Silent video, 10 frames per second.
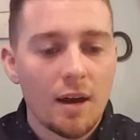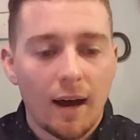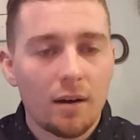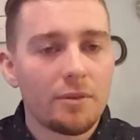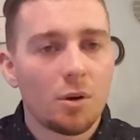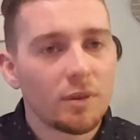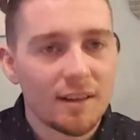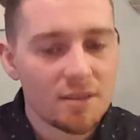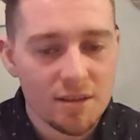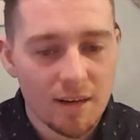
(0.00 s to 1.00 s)
I don't even know what
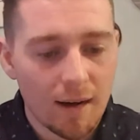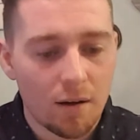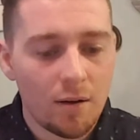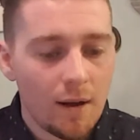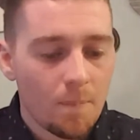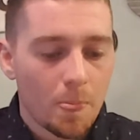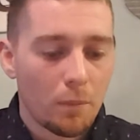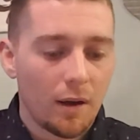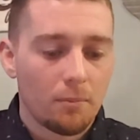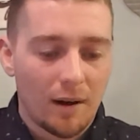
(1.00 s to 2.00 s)
they teach now,
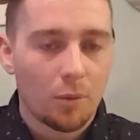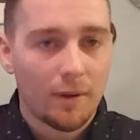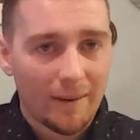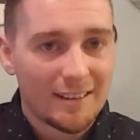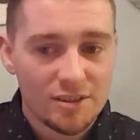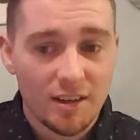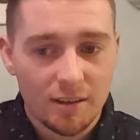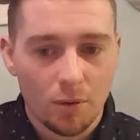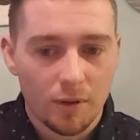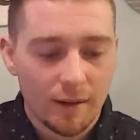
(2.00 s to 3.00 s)
but when my kids get
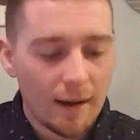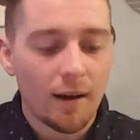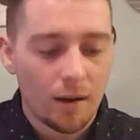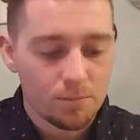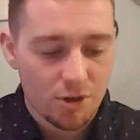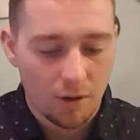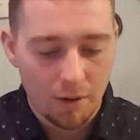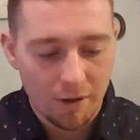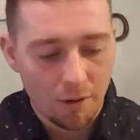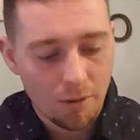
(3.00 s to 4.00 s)
there one day, I'm sure I'll
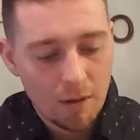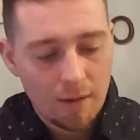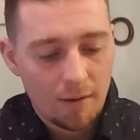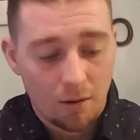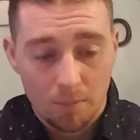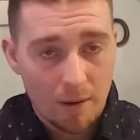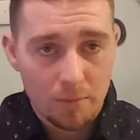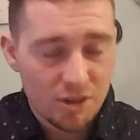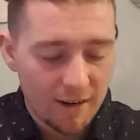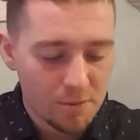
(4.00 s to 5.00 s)
know, or
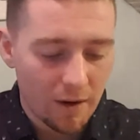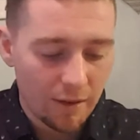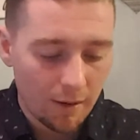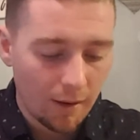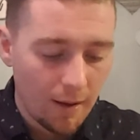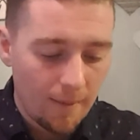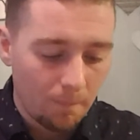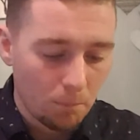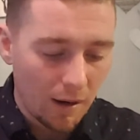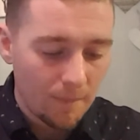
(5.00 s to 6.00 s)
probably changed by then.
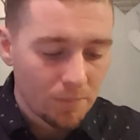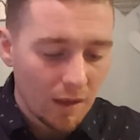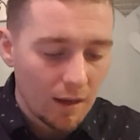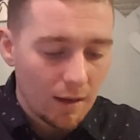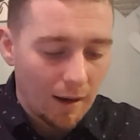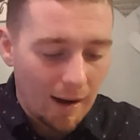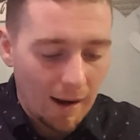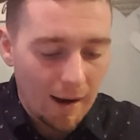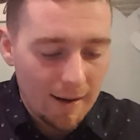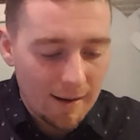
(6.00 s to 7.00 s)
But
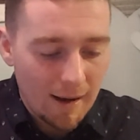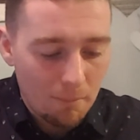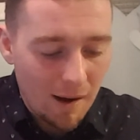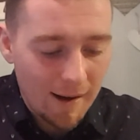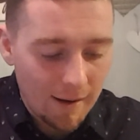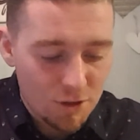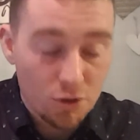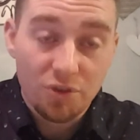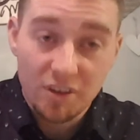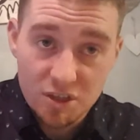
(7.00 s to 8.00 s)
I got my
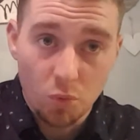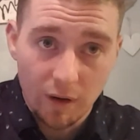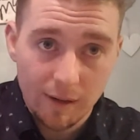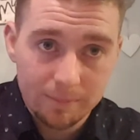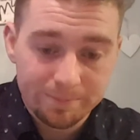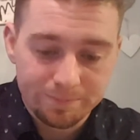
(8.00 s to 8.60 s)
answer this way.